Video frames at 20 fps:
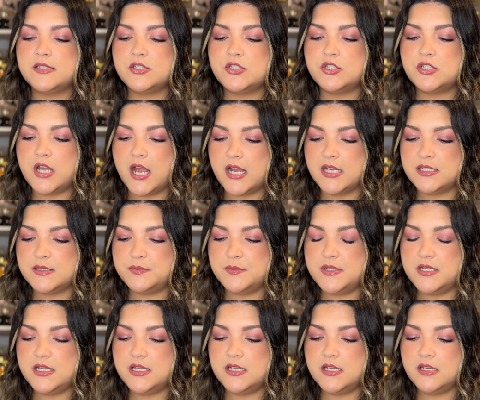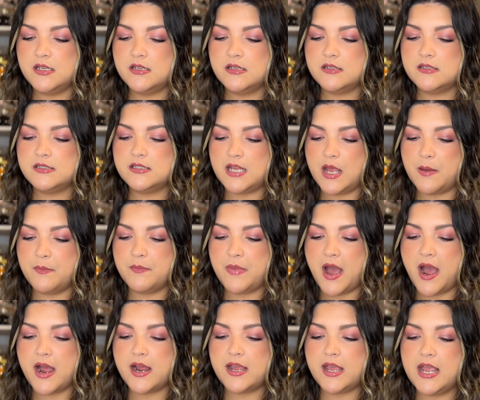jasmine,
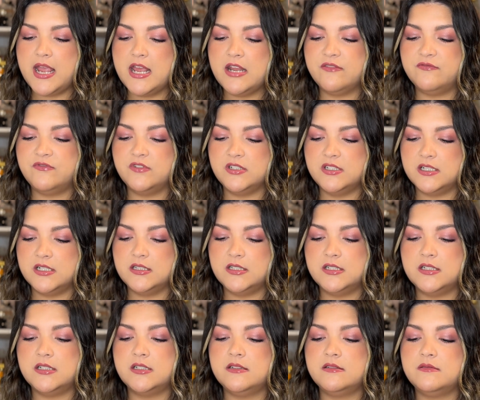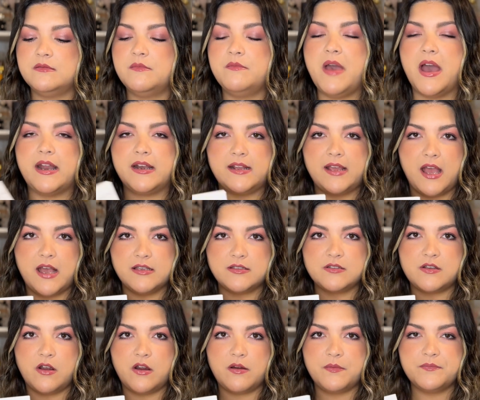sambac, and vanilla
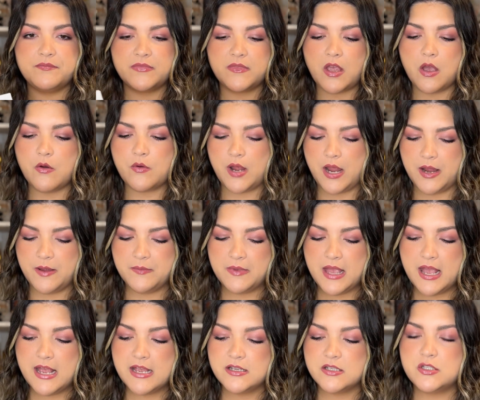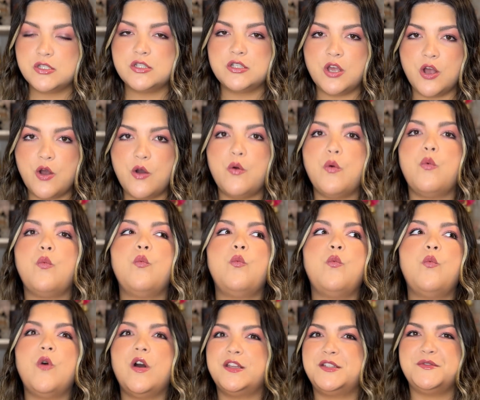Madagascar. Okay, so
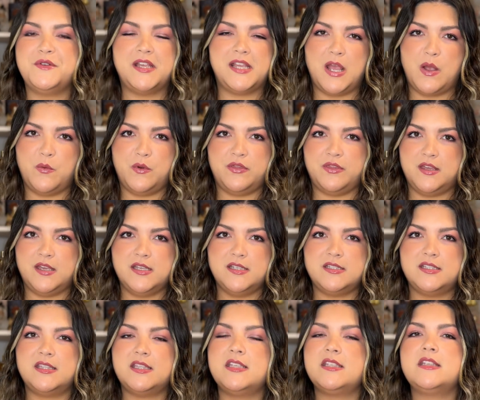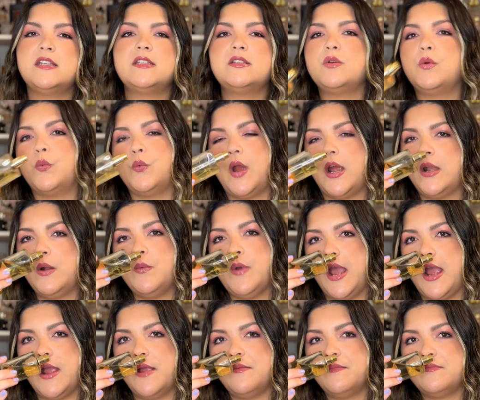what do I get with this? This is right
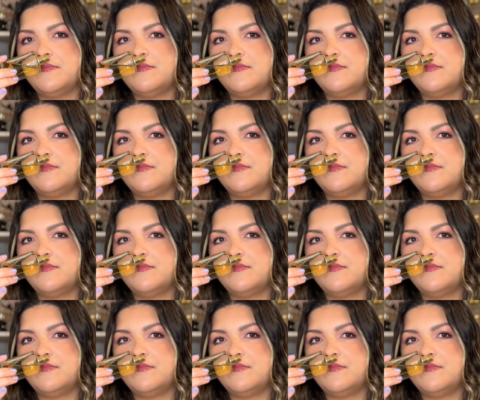away,